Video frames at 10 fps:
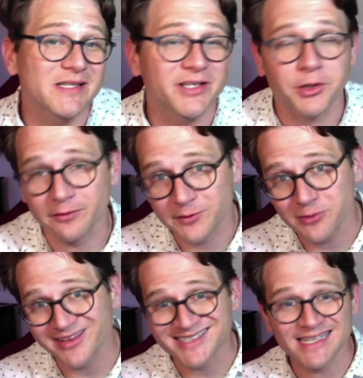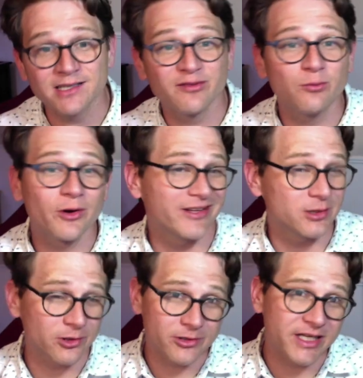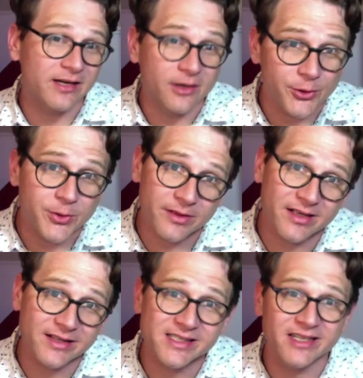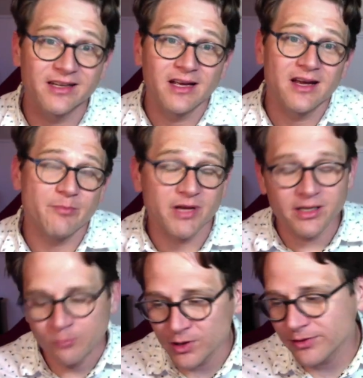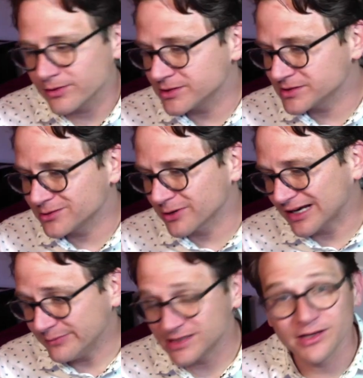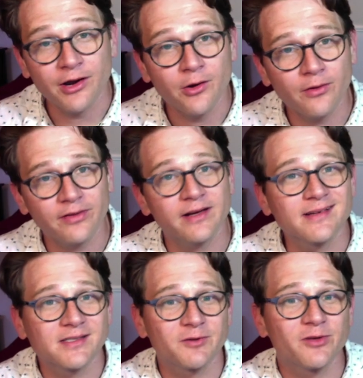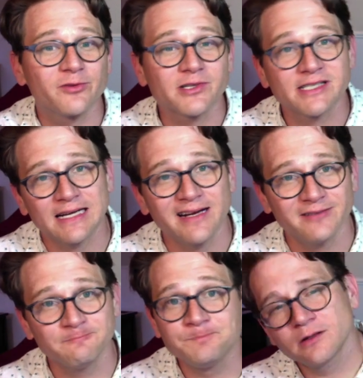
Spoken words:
There are a few things I love more than learning new things and being with those who are coming to know things for the first time.